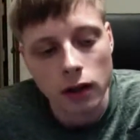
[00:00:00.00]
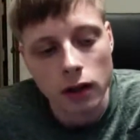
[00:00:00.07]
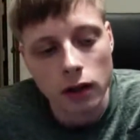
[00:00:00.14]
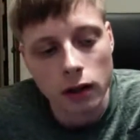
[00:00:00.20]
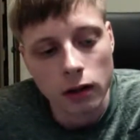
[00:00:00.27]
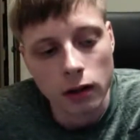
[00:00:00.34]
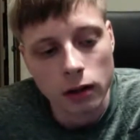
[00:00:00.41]

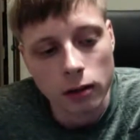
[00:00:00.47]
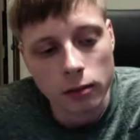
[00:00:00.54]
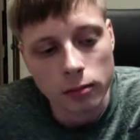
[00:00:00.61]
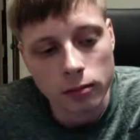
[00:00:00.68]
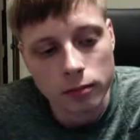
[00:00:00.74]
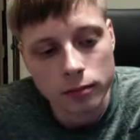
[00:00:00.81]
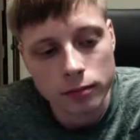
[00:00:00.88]

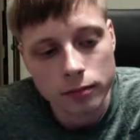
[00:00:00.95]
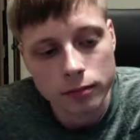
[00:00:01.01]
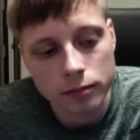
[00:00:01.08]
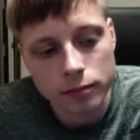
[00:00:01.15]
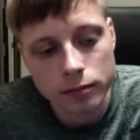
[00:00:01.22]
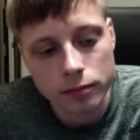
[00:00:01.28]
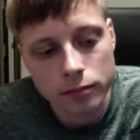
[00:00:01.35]
Um,
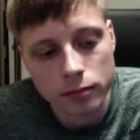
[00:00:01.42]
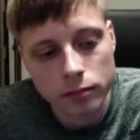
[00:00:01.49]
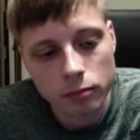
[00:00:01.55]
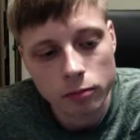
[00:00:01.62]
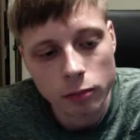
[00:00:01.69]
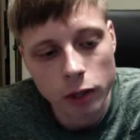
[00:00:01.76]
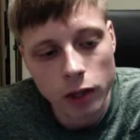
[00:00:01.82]

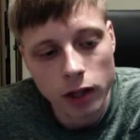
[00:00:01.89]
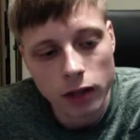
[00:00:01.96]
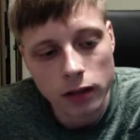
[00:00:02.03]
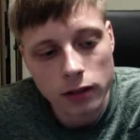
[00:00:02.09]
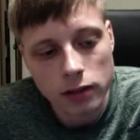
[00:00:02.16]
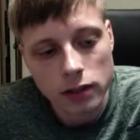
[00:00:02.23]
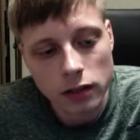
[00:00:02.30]

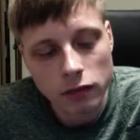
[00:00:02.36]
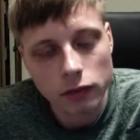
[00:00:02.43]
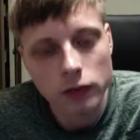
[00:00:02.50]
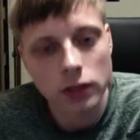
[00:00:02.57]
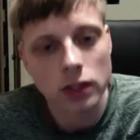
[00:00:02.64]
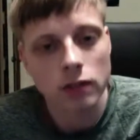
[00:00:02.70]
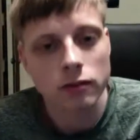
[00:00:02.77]
but
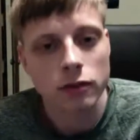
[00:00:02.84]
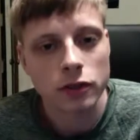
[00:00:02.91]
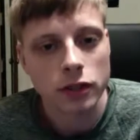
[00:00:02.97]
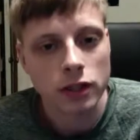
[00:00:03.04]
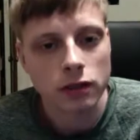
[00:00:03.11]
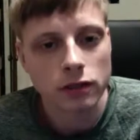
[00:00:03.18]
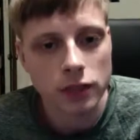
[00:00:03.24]
definitely give
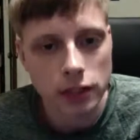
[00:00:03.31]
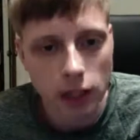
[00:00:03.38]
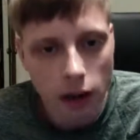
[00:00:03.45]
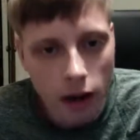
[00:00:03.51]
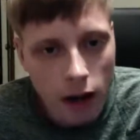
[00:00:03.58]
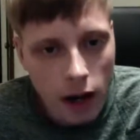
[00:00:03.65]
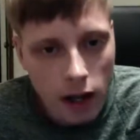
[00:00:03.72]
yourself
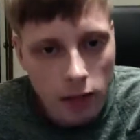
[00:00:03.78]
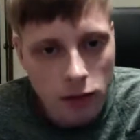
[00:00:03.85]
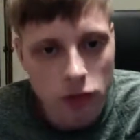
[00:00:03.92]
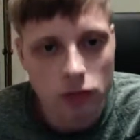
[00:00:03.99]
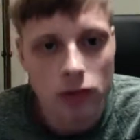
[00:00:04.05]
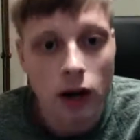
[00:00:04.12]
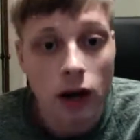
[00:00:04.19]
time.
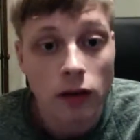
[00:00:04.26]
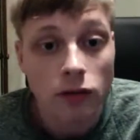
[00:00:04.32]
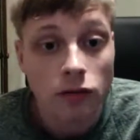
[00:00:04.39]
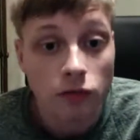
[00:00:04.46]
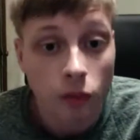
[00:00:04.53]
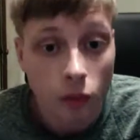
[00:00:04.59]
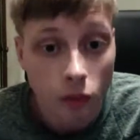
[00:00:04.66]
Do not
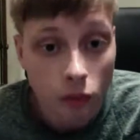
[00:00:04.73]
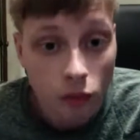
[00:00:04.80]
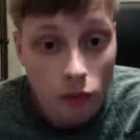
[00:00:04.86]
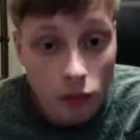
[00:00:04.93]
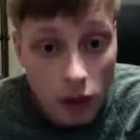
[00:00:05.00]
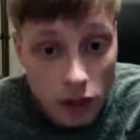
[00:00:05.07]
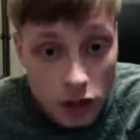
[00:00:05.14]

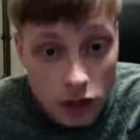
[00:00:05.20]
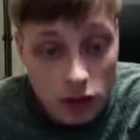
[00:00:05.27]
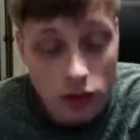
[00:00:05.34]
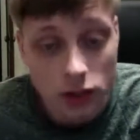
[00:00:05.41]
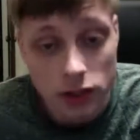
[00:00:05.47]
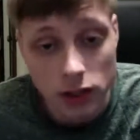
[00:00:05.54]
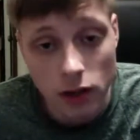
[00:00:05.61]
rush
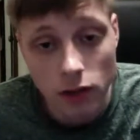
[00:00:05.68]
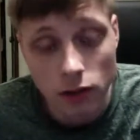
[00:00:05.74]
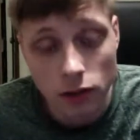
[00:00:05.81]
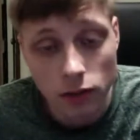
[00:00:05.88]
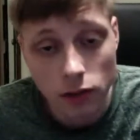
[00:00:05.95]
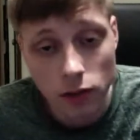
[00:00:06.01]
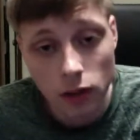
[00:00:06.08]
yourself
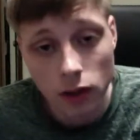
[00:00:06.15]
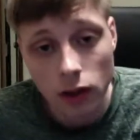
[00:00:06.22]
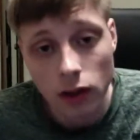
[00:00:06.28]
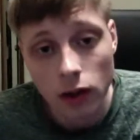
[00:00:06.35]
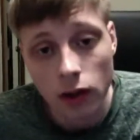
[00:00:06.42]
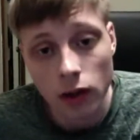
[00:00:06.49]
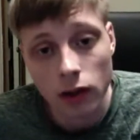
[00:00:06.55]

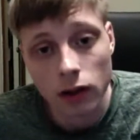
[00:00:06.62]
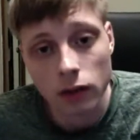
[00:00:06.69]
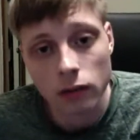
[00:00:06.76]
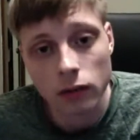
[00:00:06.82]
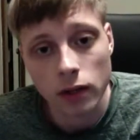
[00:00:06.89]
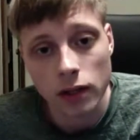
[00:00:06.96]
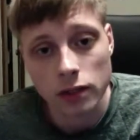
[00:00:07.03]

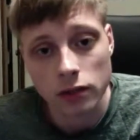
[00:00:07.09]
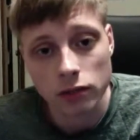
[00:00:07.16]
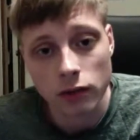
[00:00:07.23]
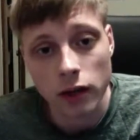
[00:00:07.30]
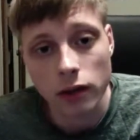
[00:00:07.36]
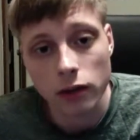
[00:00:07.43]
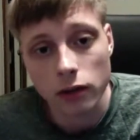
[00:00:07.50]
as a
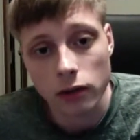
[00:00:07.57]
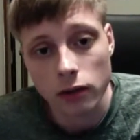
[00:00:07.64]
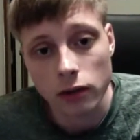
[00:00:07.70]
writer.